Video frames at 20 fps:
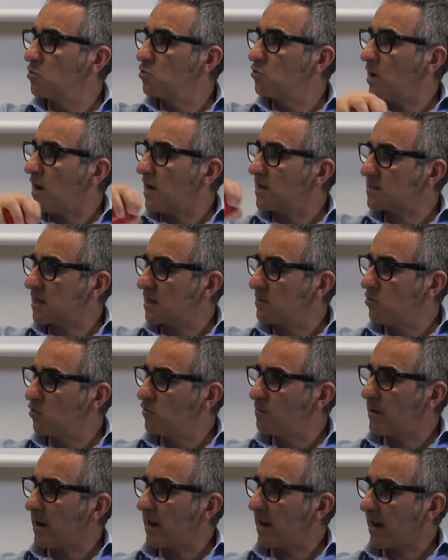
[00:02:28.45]
move, as I
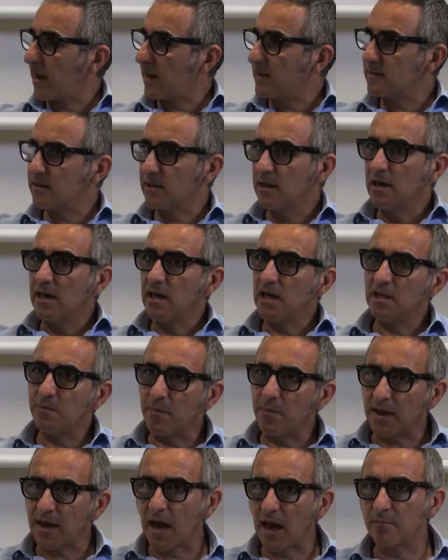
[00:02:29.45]
move my hand it
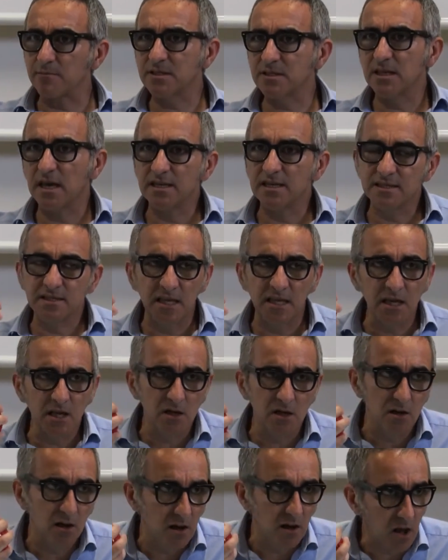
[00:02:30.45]
becomes a
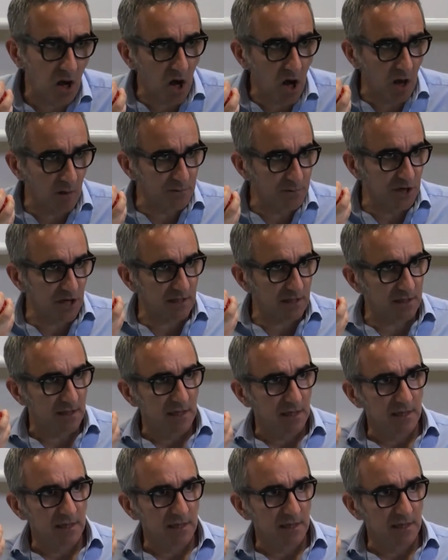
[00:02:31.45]
single object,